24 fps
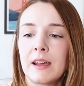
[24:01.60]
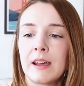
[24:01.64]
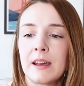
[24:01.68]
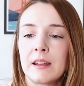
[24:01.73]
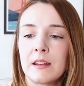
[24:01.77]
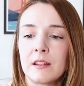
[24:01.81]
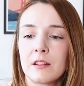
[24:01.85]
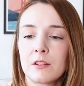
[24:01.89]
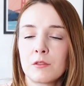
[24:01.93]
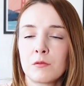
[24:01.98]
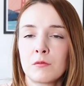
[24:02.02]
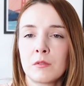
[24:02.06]

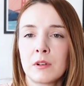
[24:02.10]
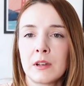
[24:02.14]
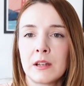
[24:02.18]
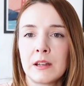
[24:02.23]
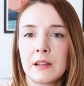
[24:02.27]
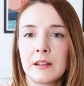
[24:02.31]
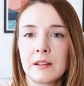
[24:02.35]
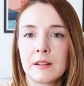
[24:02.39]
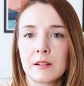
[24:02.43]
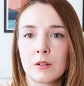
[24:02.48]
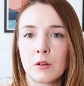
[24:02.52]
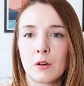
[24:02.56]
and it's
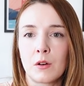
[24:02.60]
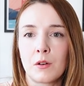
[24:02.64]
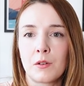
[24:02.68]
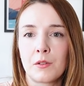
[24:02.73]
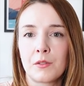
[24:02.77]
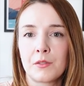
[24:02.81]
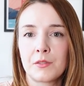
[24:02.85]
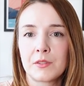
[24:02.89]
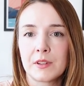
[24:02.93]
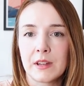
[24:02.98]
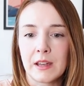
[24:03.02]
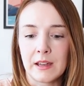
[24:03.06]
really
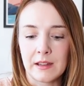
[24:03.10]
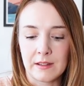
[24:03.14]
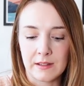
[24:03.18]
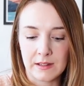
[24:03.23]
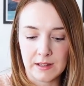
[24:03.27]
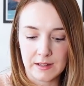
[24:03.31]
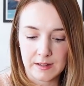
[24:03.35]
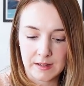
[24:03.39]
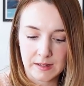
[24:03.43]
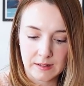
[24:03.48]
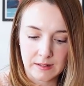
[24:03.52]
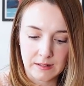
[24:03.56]
soft. And
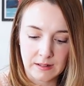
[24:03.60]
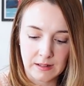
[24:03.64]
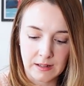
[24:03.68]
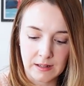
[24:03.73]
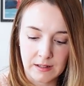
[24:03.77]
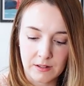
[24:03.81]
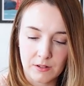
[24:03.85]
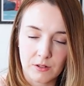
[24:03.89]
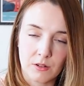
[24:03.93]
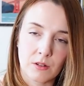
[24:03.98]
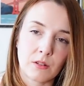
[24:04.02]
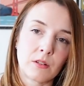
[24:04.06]
this is
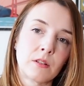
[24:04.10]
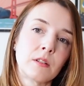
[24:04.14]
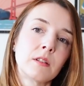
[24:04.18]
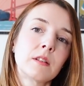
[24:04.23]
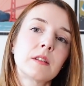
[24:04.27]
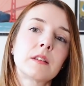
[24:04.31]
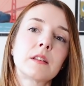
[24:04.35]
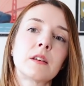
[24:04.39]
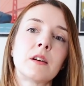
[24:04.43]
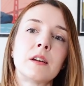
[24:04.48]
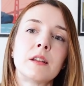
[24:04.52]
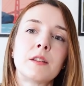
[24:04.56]
knit on
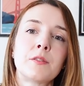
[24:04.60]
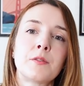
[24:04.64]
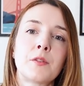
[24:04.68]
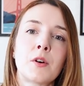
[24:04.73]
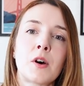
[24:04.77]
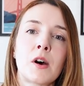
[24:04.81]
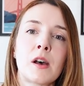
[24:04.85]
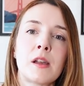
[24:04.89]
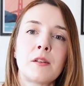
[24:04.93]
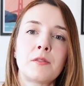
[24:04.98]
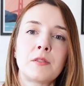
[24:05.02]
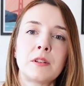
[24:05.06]
size
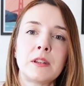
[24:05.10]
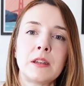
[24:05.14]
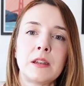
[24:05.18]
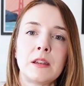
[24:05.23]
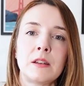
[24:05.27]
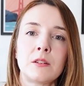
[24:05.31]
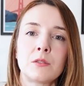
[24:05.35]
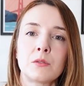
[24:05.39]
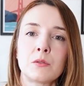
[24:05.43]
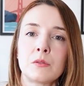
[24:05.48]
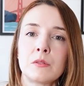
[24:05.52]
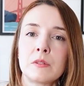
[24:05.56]
5
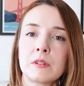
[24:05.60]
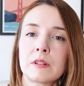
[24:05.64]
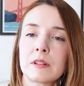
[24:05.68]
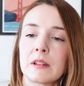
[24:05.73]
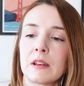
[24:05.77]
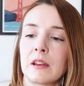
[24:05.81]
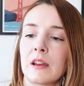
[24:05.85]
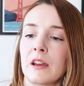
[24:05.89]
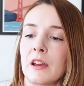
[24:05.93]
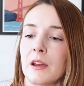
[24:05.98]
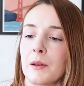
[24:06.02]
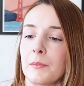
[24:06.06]
needles.
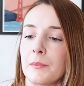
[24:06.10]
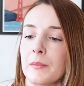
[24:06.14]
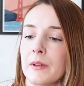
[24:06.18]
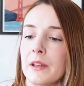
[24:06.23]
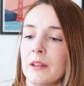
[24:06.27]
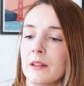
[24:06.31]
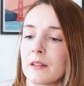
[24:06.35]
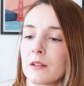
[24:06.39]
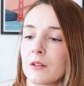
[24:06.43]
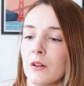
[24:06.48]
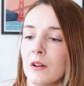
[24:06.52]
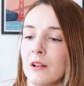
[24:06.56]

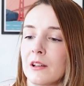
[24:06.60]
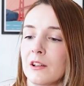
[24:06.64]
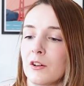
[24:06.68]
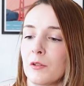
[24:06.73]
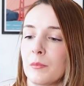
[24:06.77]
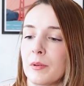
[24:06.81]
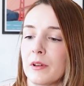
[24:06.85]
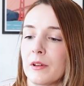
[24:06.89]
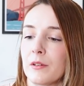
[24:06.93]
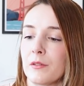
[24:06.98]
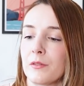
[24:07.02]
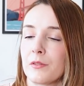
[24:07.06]
It's got a
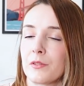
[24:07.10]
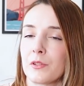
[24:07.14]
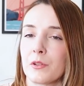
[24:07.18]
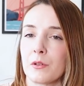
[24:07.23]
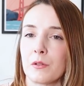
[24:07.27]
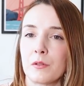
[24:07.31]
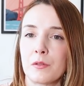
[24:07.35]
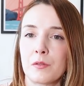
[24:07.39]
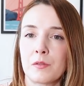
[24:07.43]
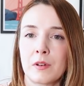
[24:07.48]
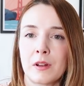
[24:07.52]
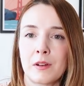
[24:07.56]
little bit of
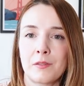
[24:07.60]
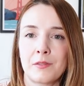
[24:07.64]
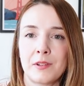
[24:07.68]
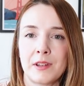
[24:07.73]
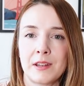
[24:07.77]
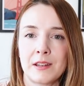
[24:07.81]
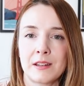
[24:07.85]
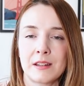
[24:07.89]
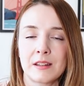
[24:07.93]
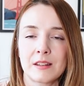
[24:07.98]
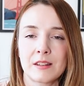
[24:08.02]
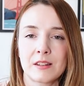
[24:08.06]
sort of
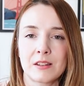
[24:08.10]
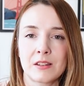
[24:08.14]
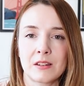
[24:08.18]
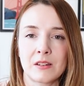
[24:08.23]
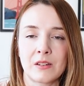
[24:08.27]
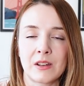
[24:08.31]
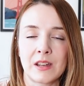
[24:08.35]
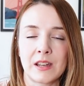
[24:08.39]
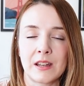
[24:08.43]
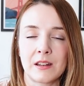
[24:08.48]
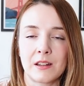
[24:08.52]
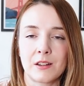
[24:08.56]
fluffiness
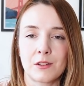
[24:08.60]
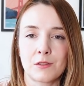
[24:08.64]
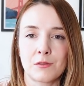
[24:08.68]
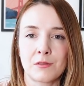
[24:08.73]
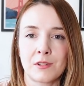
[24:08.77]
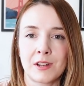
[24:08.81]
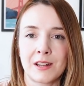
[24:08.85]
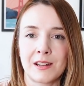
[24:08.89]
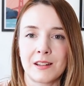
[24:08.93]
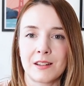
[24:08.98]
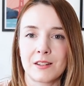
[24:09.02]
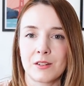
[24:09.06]
to it, and it's
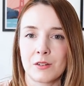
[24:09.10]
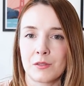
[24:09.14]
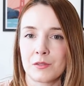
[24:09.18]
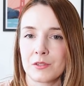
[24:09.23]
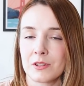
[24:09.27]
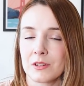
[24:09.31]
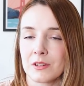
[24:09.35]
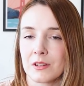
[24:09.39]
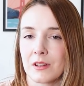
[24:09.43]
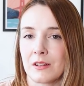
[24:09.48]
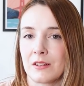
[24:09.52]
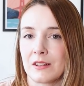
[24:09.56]
really soft
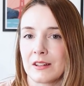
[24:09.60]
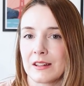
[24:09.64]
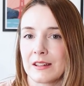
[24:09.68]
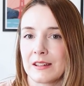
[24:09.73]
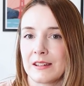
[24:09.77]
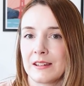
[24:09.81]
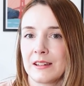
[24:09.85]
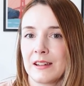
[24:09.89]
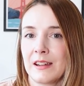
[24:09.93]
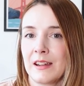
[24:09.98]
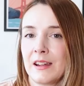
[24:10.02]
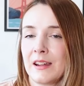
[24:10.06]
and
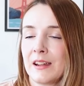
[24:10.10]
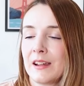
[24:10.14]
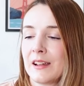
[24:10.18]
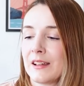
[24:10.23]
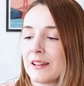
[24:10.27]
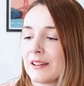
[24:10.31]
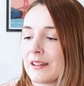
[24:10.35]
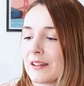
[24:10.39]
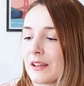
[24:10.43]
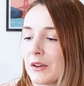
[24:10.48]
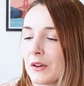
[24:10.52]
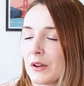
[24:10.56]
cozy.
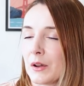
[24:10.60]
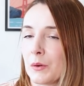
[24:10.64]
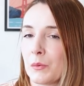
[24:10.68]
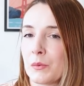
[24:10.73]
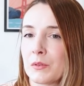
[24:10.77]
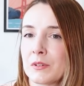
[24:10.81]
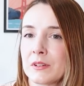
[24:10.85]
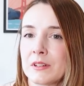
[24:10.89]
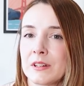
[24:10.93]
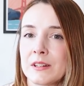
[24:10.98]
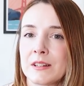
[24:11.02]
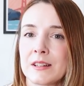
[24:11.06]
So I
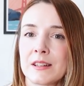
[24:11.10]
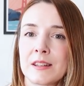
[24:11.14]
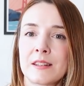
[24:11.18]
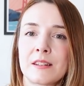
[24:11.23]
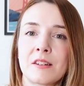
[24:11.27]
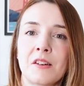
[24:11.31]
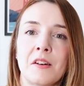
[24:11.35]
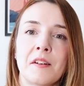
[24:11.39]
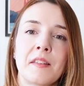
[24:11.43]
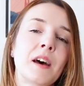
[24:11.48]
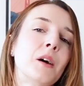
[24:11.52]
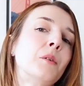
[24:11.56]
wanted to
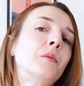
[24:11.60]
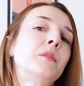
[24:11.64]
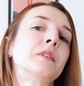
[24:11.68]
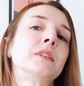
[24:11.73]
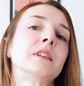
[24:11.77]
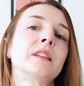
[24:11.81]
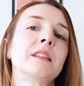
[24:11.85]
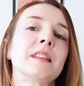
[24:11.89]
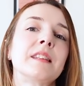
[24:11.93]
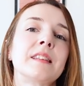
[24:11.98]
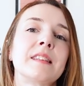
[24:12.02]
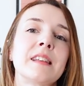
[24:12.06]
start that
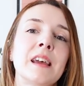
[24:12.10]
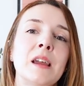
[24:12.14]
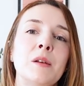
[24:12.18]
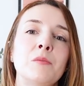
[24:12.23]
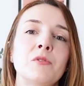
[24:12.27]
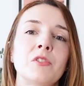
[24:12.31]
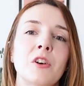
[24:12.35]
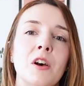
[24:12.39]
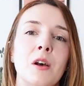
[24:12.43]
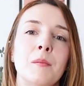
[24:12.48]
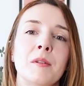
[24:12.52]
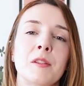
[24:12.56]
one at the same
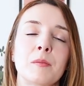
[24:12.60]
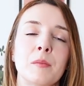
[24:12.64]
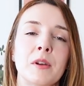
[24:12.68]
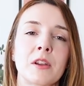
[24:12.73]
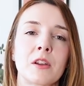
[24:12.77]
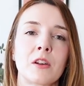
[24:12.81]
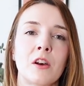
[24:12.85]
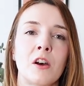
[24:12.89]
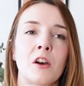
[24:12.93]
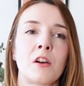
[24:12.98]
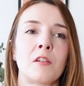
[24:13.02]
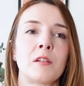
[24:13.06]
time as my
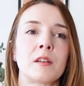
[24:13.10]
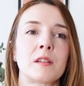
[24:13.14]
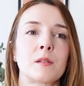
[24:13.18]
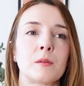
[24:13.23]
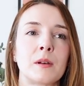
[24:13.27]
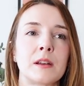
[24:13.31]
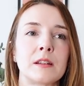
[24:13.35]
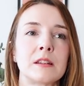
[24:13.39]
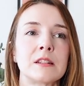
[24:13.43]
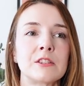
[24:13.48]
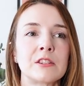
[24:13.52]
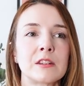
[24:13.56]
Cara
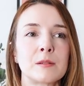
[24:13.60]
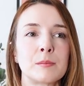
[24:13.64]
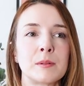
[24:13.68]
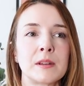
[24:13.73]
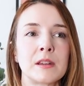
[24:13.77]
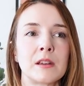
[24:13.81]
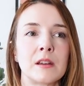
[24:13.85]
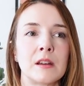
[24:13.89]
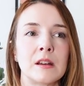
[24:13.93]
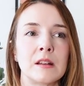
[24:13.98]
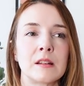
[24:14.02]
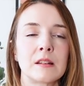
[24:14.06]
sweater, just
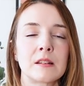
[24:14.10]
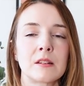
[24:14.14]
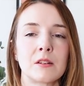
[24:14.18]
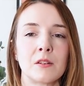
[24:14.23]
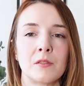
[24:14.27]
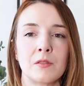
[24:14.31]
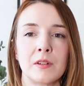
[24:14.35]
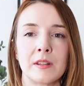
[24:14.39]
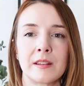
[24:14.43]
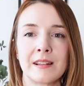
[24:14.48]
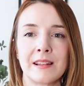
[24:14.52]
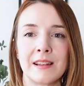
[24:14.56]
because
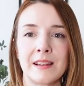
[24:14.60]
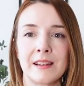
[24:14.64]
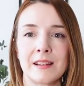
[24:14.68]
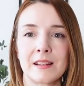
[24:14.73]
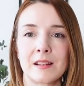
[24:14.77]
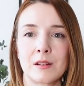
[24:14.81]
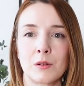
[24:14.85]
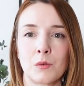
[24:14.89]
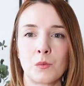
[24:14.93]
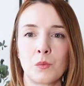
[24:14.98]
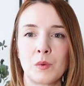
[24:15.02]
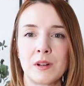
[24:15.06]
obviously
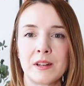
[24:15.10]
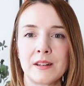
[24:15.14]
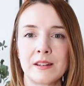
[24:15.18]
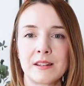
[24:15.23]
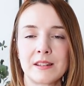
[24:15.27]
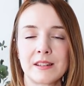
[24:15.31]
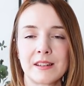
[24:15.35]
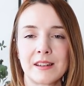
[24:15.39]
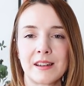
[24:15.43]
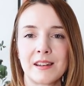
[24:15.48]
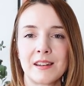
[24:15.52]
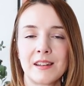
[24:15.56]
it's a
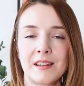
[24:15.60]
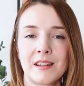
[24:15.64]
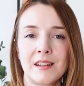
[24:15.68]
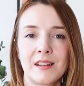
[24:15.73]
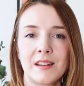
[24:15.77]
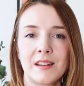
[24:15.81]
winter